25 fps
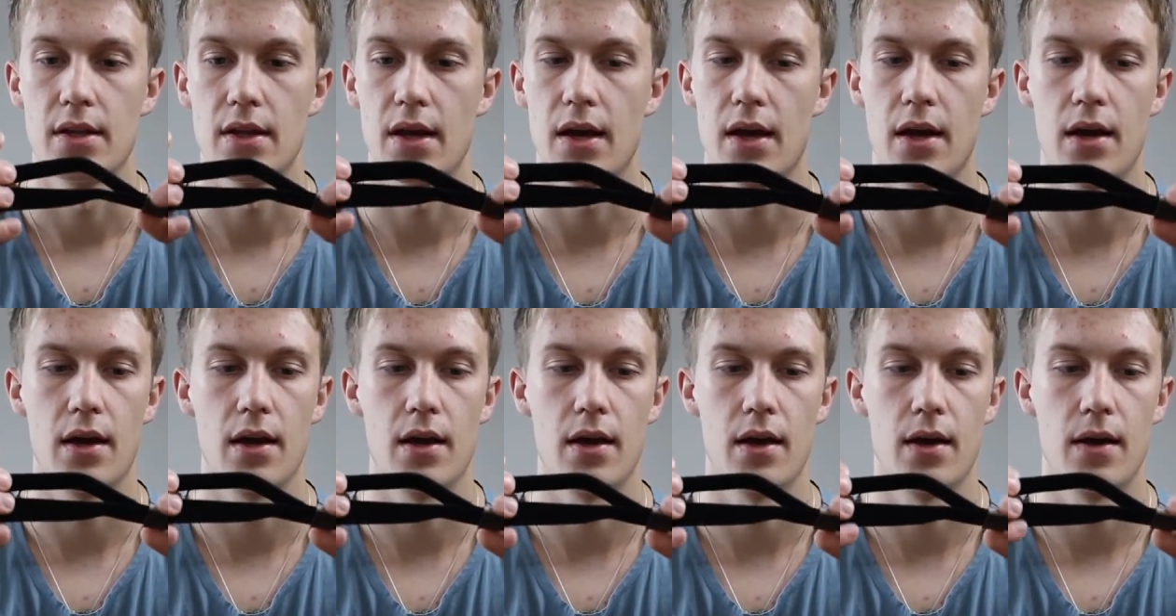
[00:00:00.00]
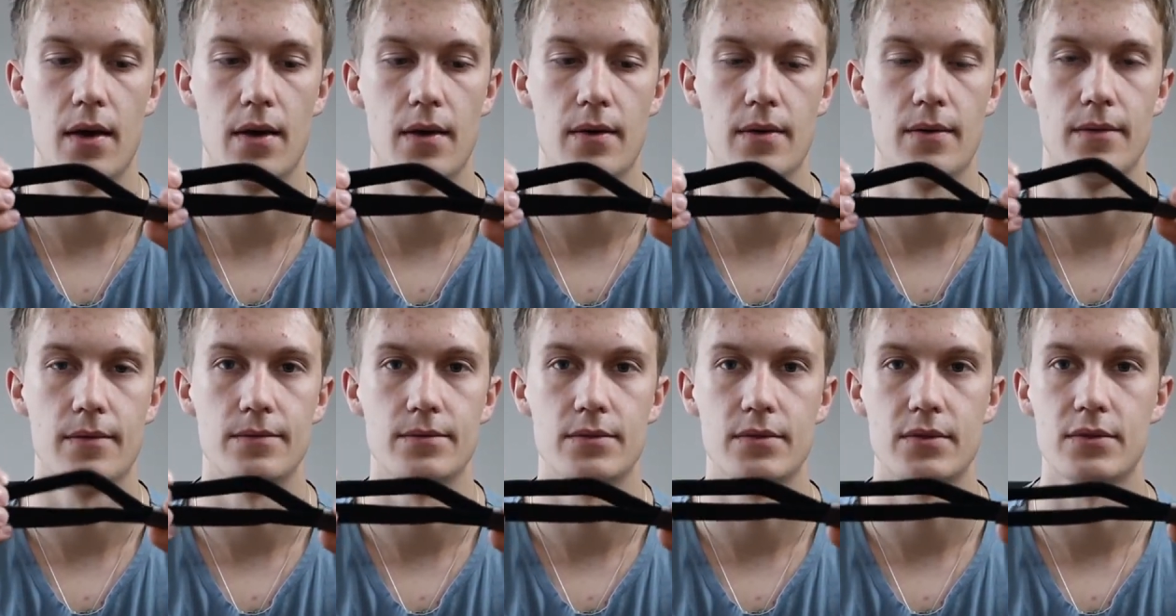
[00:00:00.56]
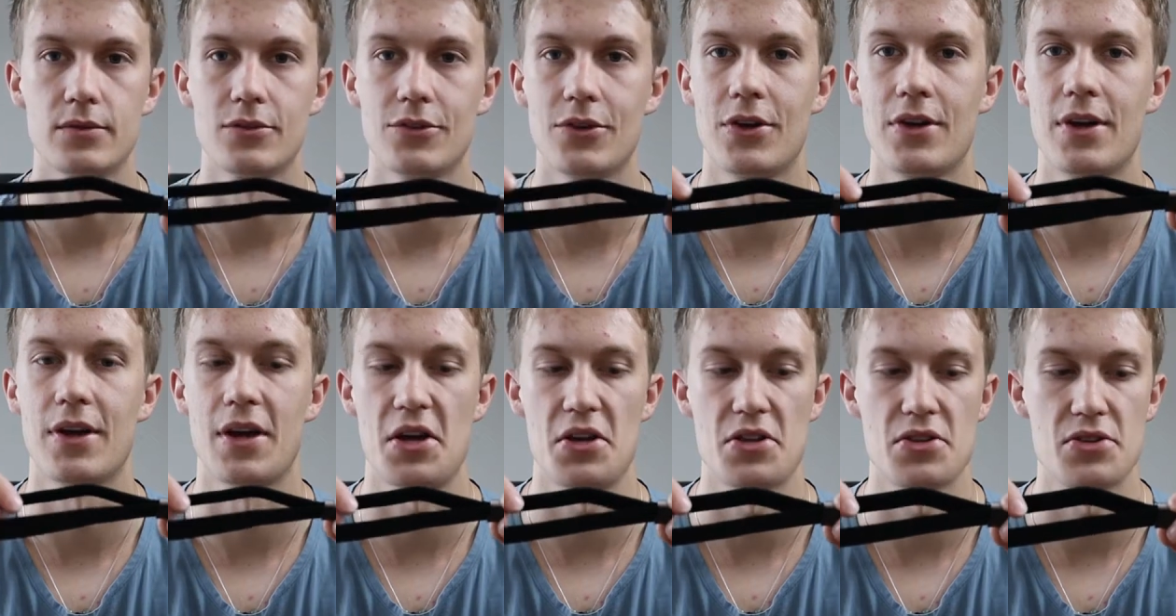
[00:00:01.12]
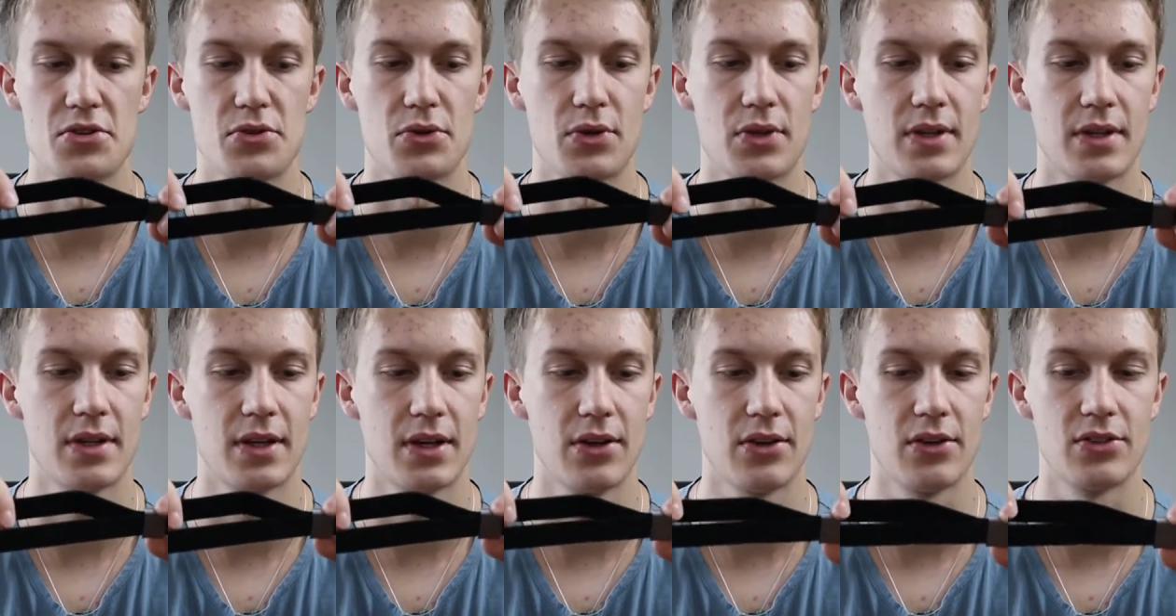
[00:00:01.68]
As you can
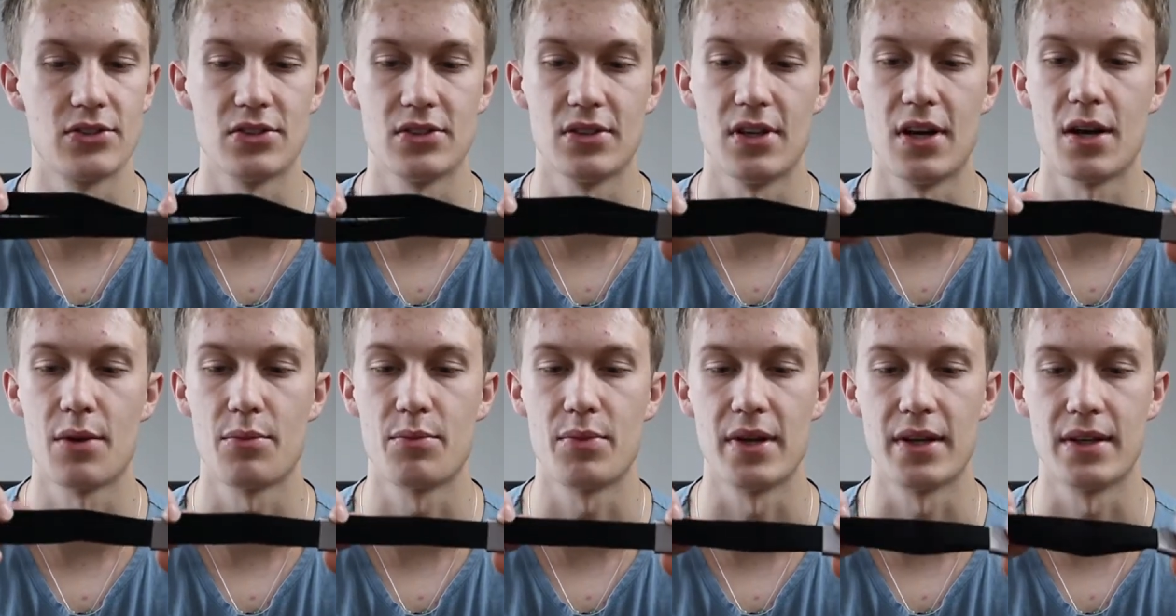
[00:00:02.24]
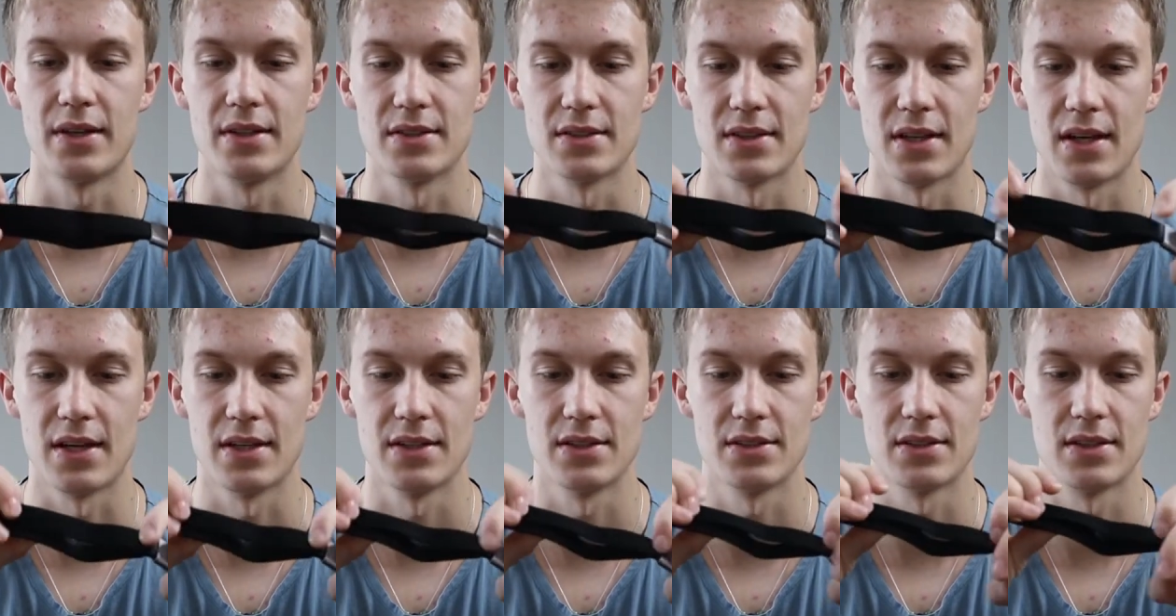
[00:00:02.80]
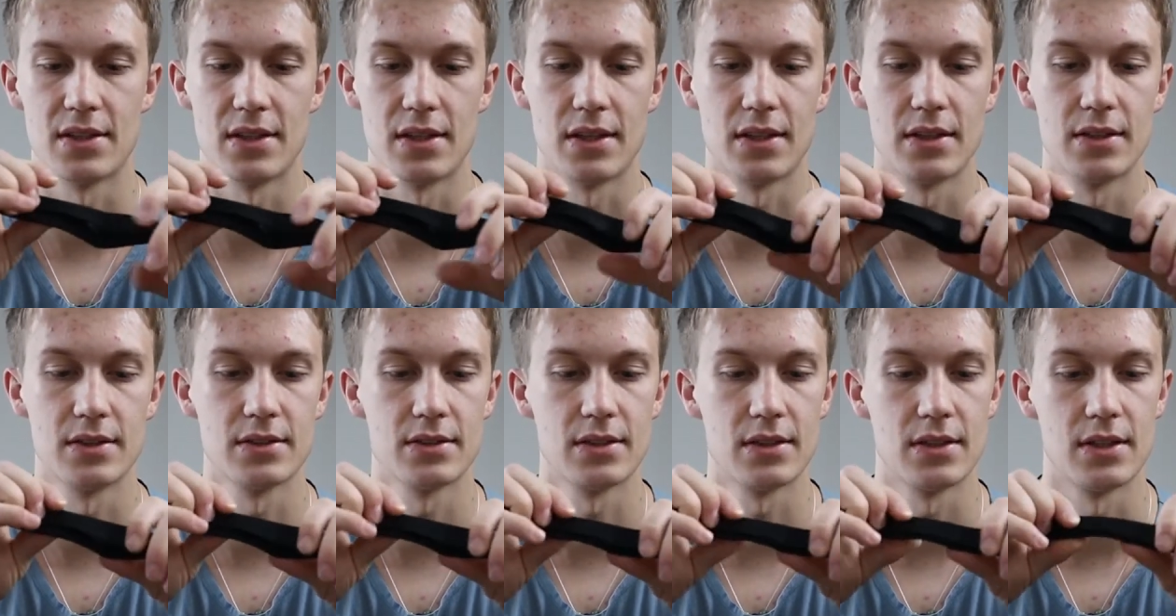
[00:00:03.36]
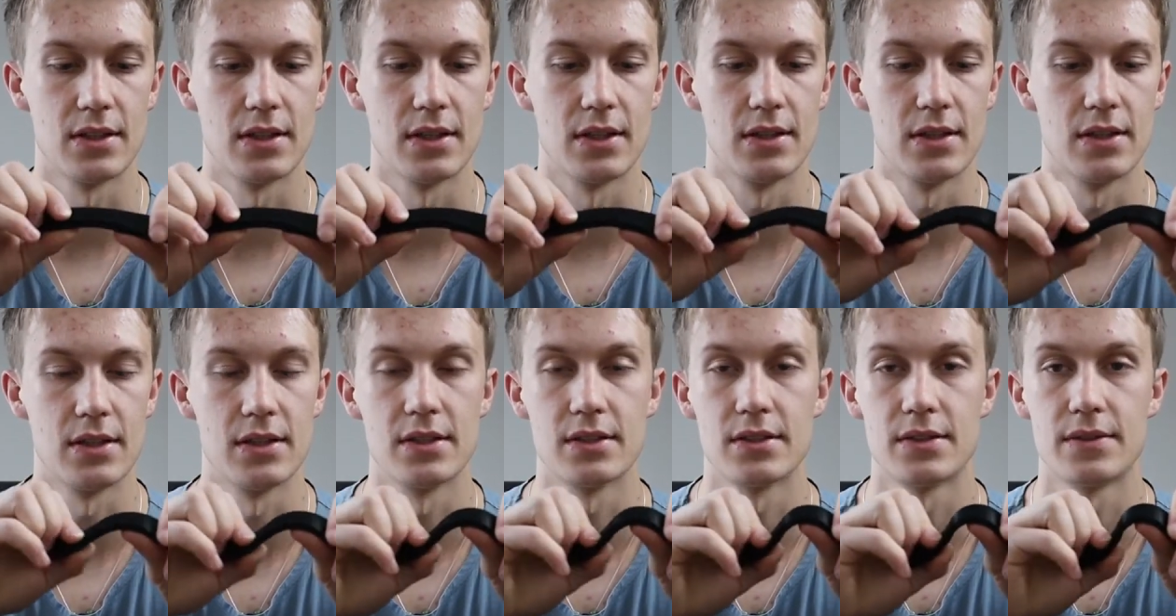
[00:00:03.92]
tell, there's a lot of Peak Designs things in
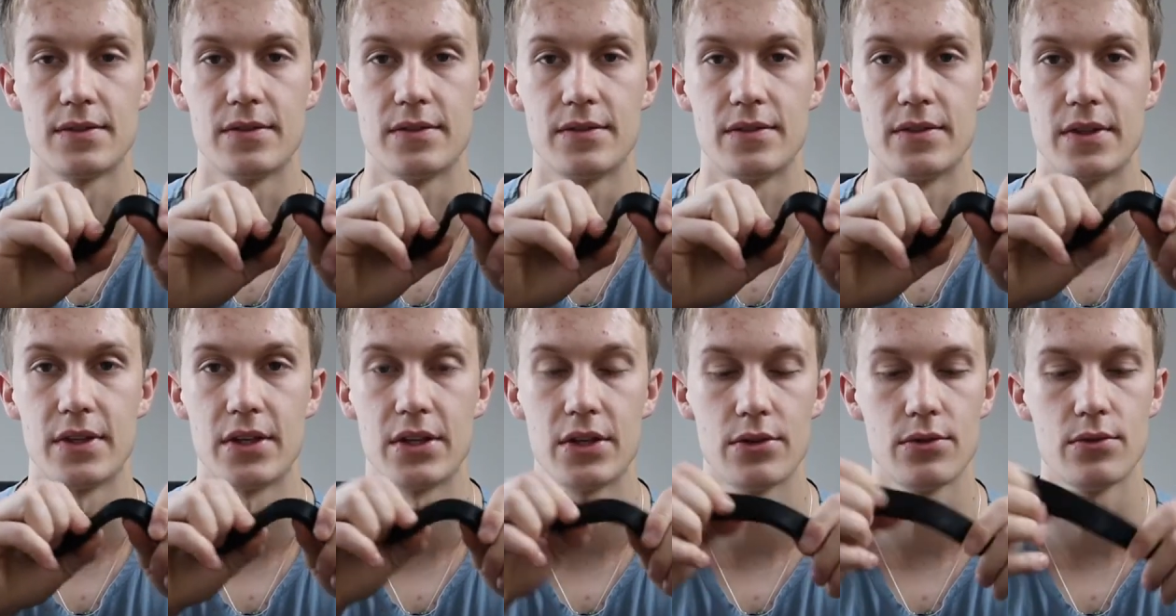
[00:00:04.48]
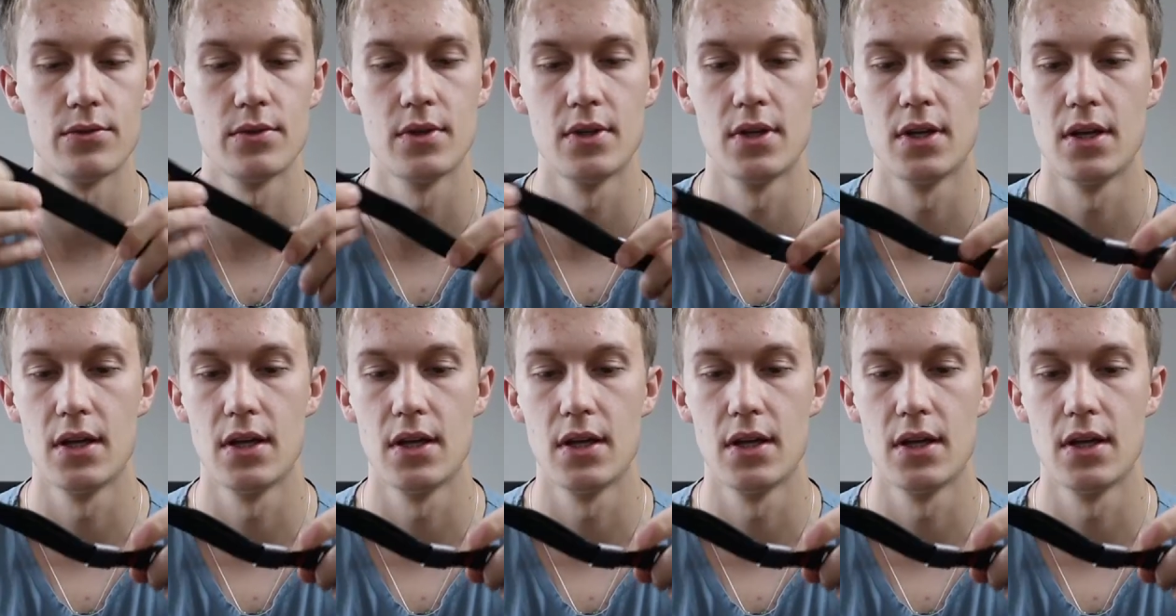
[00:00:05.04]
this video.